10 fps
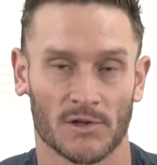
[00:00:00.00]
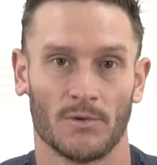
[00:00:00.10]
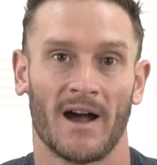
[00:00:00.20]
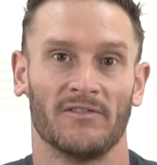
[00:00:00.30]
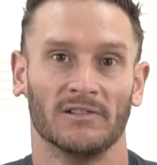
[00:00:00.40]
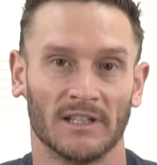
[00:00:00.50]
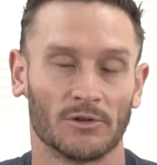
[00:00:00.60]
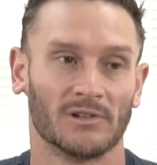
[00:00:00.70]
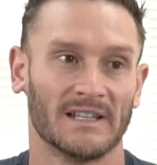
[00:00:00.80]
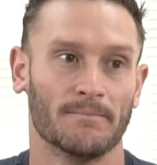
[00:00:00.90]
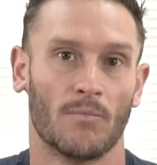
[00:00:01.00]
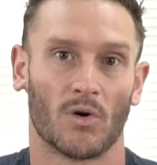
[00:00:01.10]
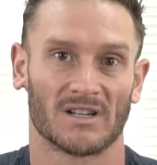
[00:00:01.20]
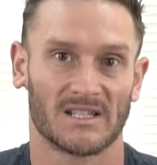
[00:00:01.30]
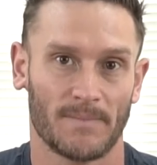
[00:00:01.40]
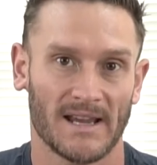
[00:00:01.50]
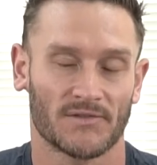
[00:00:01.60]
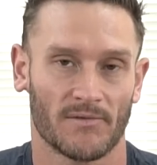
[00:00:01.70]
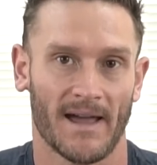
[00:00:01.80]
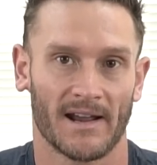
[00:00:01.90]
so you have literally more space
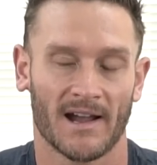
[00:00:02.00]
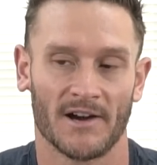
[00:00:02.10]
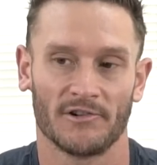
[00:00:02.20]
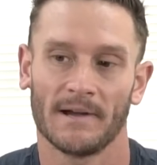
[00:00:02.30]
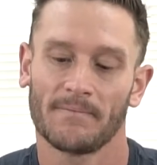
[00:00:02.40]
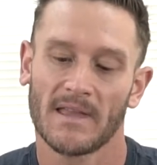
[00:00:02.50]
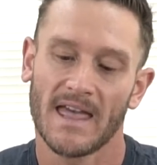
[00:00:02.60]
for mitochondria,